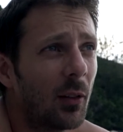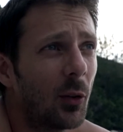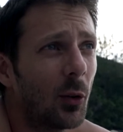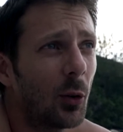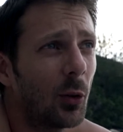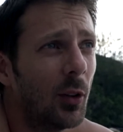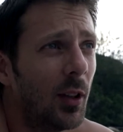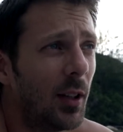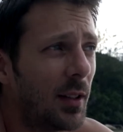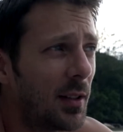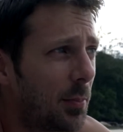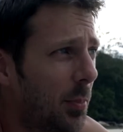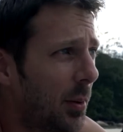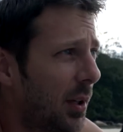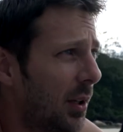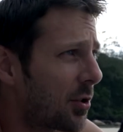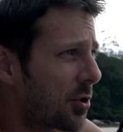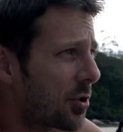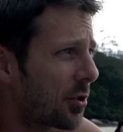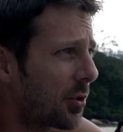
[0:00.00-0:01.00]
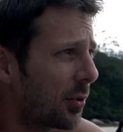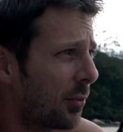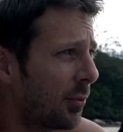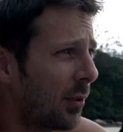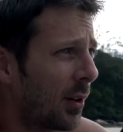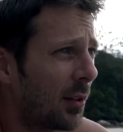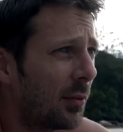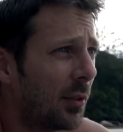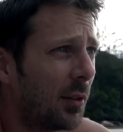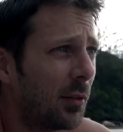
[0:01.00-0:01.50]
to this beach
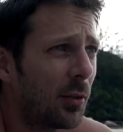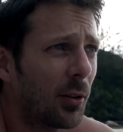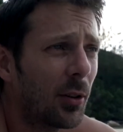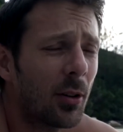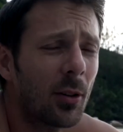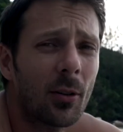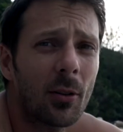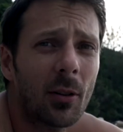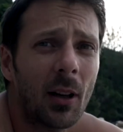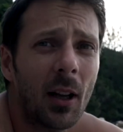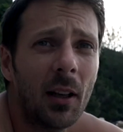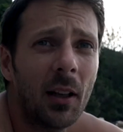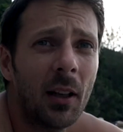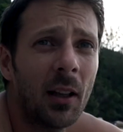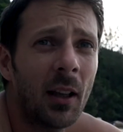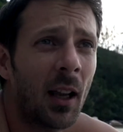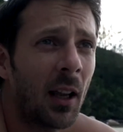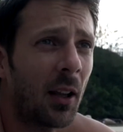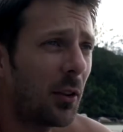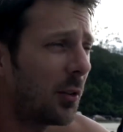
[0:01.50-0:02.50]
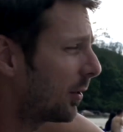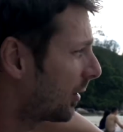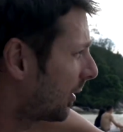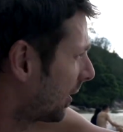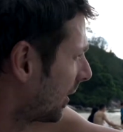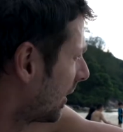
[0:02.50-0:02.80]
where we were already, and